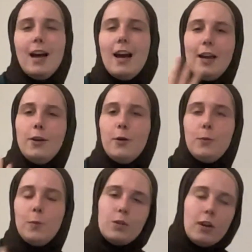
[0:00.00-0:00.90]
I know when
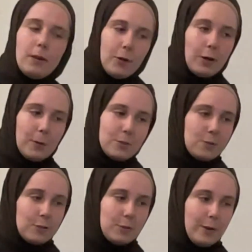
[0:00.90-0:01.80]
we were talking about our
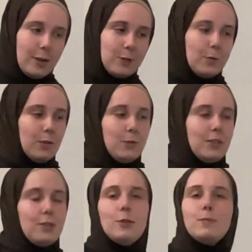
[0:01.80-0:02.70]
personal experience, we were using
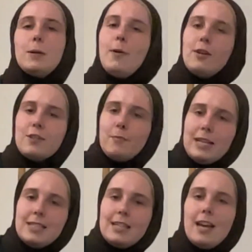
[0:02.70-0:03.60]
terms like positive
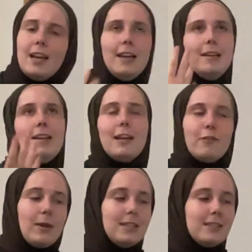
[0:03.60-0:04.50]
mindset and negative
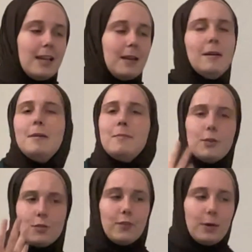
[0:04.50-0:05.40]
mindset.
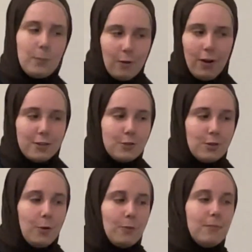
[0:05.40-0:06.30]
Those are very broad,
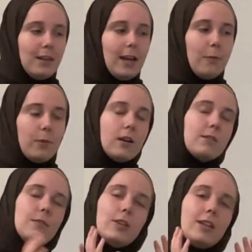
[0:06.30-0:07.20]
so now we're
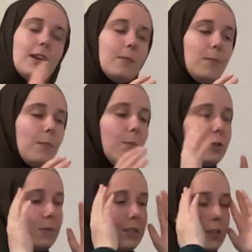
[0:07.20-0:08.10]
looking at more specific